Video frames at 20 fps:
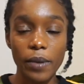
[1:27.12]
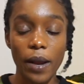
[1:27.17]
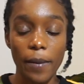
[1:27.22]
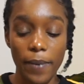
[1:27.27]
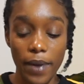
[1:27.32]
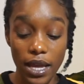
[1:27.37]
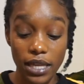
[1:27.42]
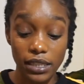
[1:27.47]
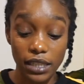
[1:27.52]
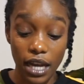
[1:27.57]
pair of
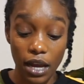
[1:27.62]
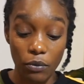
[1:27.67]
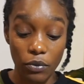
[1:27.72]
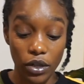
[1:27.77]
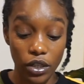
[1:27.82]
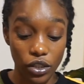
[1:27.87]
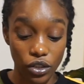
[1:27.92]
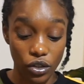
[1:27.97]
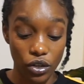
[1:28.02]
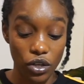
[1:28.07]
pants that I
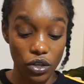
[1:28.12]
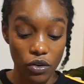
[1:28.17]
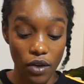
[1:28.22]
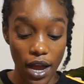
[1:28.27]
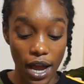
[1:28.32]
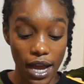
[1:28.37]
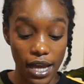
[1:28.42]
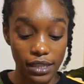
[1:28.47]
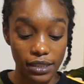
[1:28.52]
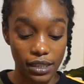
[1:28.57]
want to show you
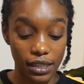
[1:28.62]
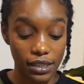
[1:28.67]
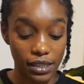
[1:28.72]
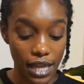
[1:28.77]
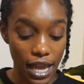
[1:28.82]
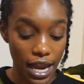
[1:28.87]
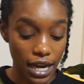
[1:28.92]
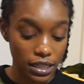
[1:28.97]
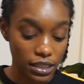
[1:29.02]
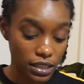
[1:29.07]
guys is
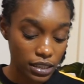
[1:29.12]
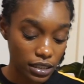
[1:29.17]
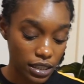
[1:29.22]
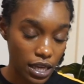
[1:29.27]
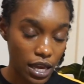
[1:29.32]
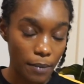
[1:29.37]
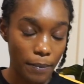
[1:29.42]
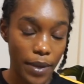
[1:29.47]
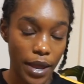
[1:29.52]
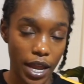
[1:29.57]

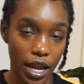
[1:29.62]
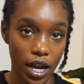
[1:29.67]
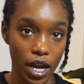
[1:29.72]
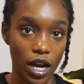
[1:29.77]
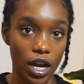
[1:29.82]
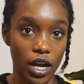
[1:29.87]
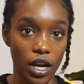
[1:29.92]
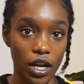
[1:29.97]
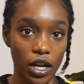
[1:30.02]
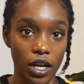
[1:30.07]
actually a
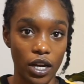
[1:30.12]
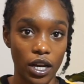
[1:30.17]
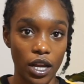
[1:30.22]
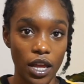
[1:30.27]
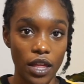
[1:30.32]
pair